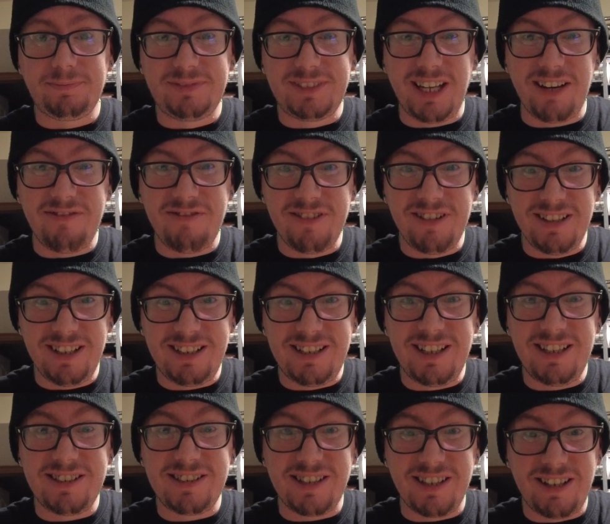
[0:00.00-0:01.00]
Definitely
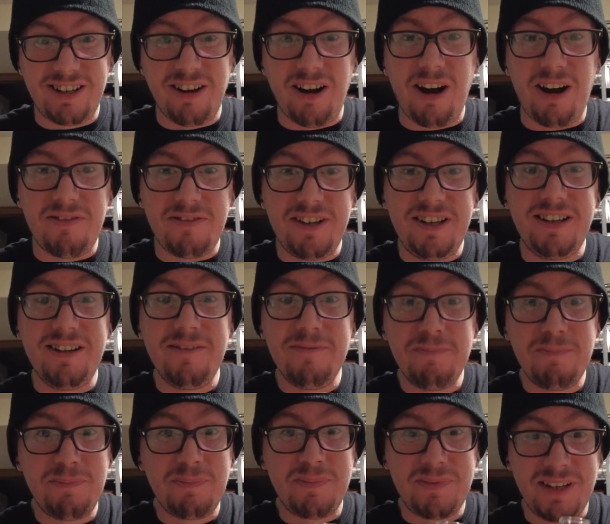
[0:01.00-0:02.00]
tastes like coffee.
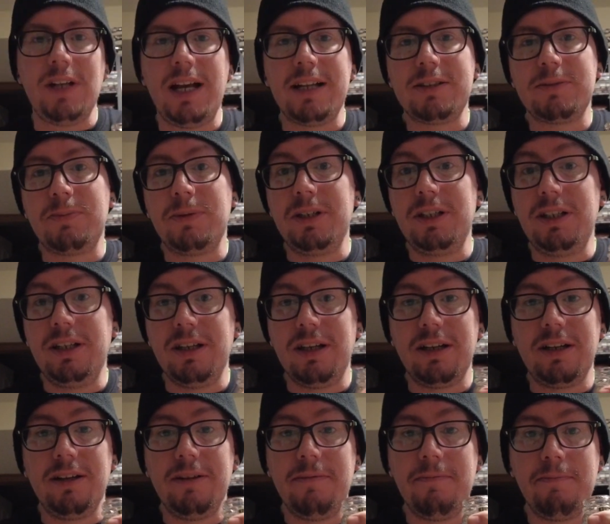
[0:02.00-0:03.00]
That's pretty
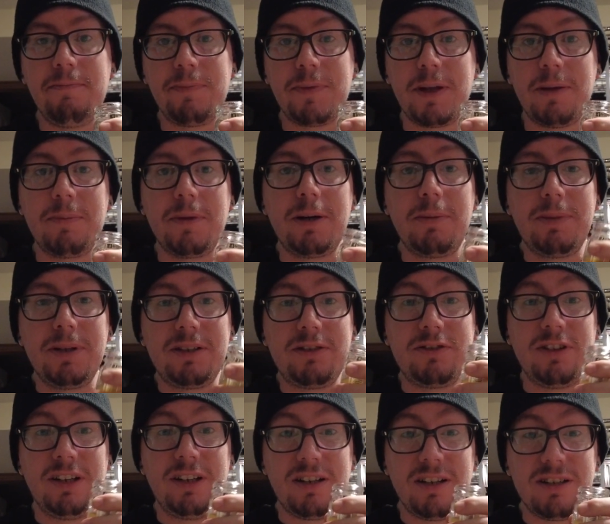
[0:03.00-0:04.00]
good. I'm not a big
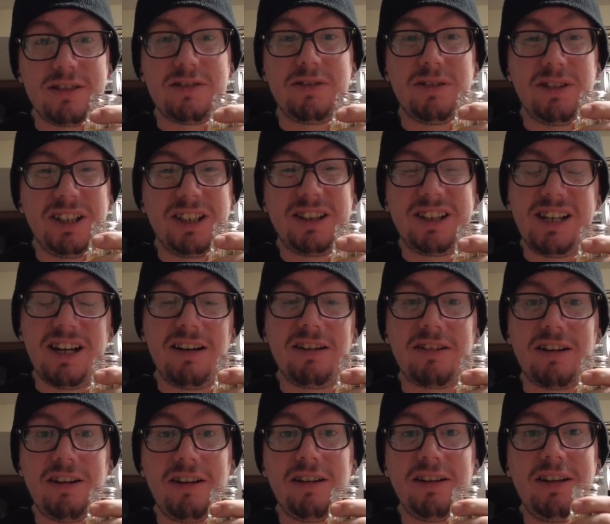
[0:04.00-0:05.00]
drinker, so like the
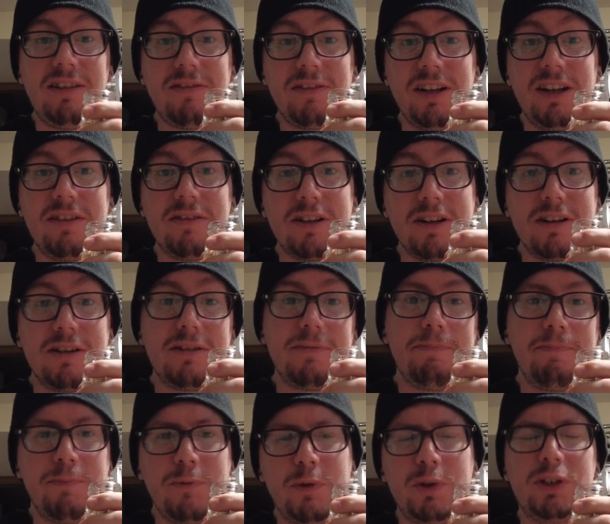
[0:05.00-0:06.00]
alcohol-y flavor,
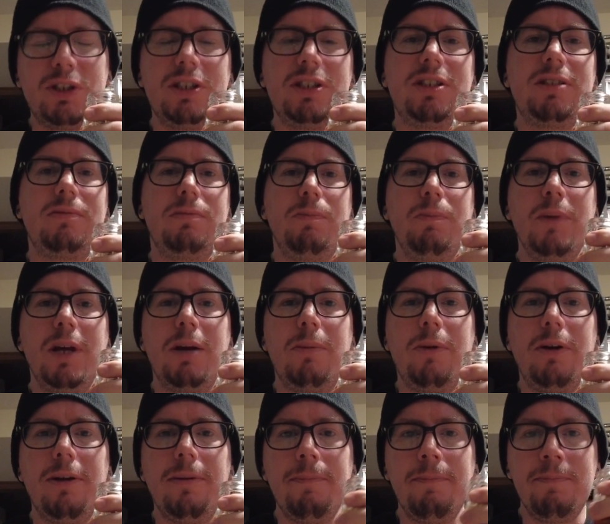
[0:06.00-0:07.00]
which is
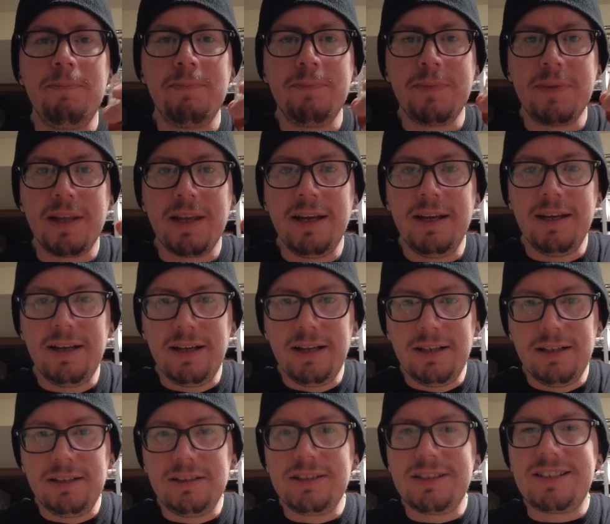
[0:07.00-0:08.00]
minimal,
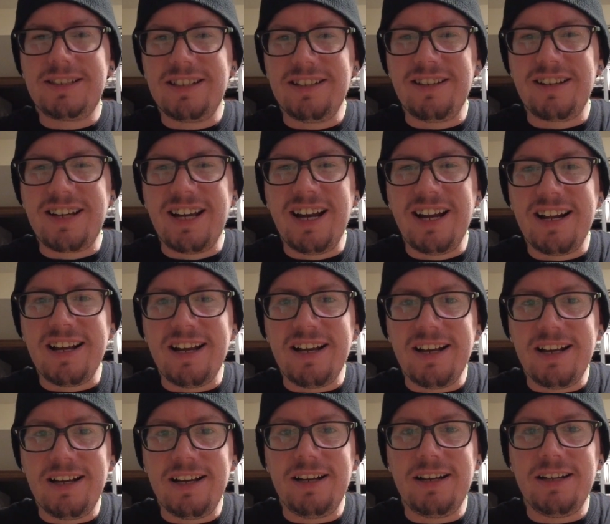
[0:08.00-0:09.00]
still kind of
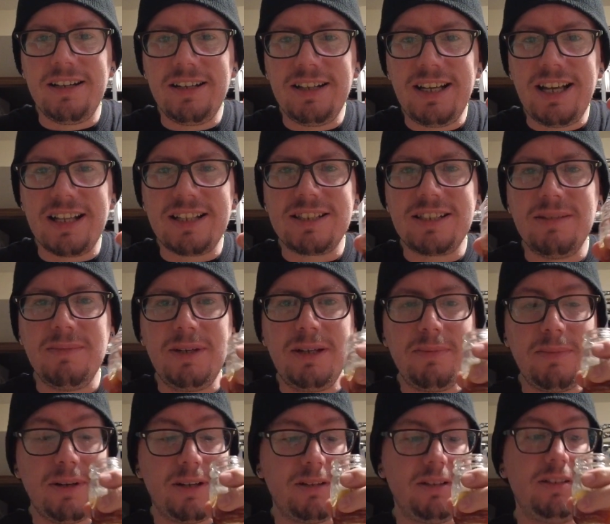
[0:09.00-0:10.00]
gets to
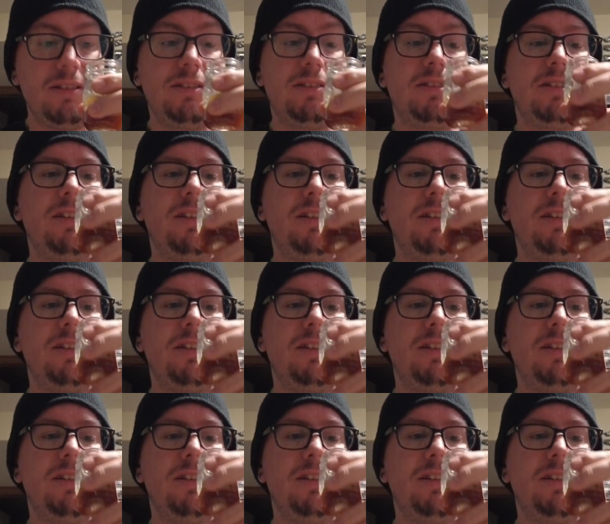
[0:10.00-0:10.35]
me, but this is